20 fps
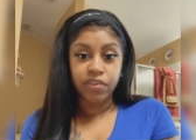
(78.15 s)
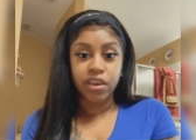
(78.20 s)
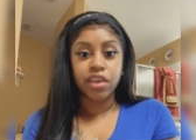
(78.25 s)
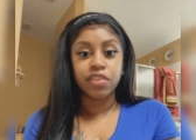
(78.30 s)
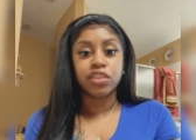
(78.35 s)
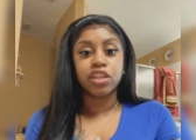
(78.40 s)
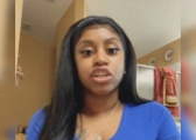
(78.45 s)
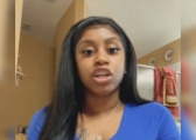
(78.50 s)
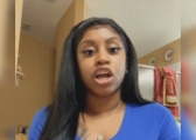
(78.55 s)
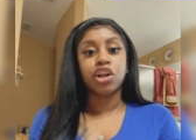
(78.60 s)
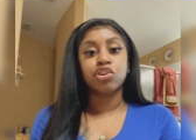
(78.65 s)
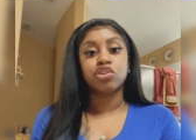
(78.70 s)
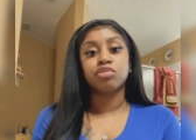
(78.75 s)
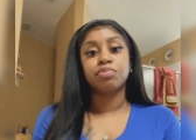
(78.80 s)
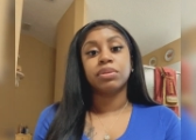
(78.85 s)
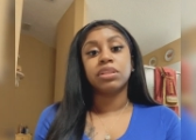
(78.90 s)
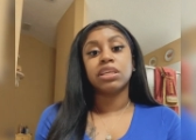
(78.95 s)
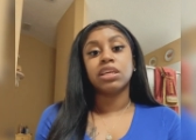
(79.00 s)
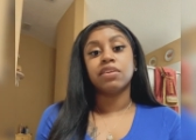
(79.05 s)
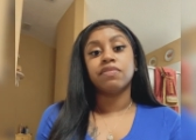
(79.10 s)
and the doctors
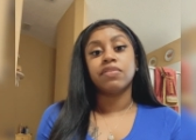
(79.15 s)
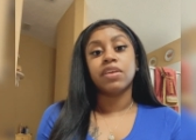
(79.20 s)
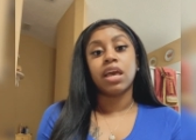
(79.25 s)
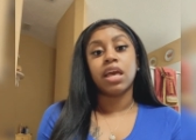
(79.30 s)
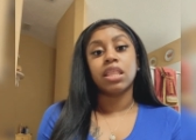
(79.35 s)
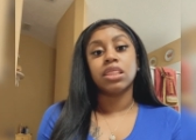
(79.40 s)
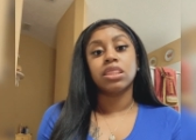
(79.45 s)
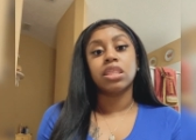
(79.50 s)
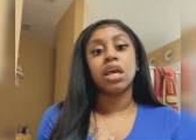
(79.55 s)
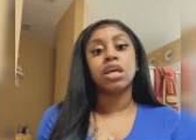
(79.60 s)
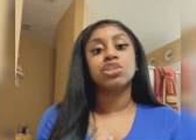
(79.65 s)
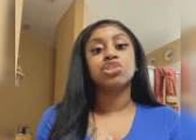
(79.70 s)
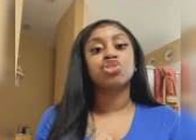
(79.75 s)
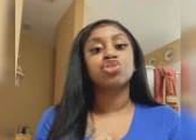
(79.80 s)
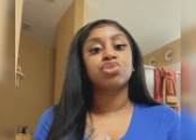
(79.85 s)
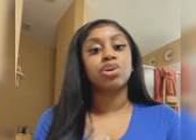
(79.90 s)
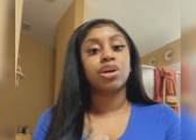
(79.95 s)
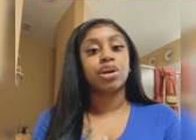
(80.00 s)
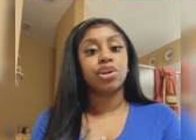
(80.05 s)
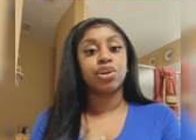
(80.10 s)
believed that that
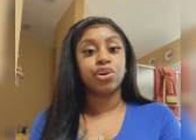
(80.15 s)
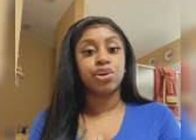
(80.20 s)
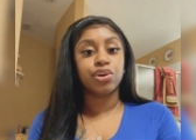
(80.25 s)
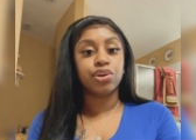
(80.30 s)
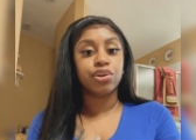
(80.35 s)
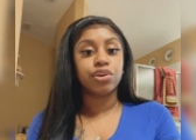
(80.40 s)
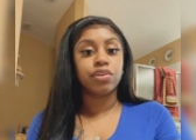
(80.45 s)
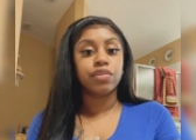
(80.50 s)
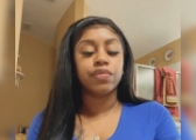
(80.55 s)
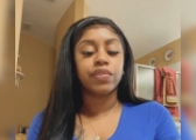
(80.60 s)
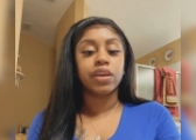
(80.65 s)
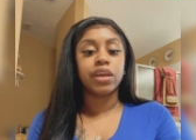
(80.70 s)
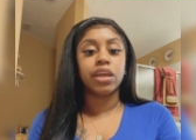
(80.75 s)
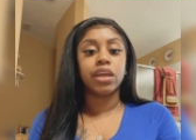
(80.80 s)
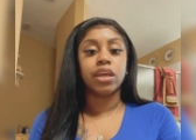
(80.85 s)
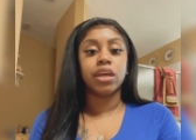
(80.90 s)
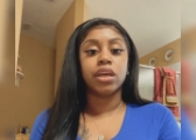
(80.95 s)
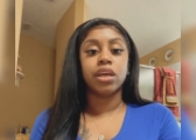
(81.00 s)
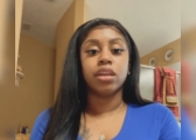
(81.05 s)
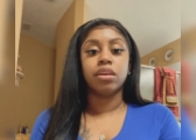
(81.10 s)
struck a nerve
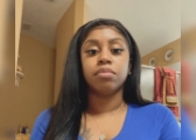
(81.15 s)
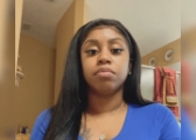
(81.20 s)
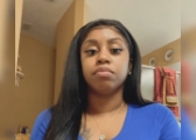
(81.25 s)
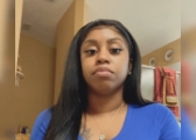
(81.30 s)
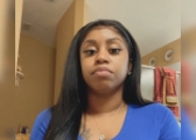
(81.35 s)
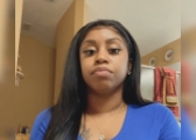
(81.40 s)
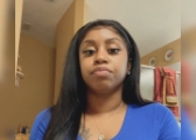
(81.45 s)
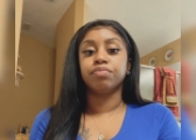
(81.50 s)
and,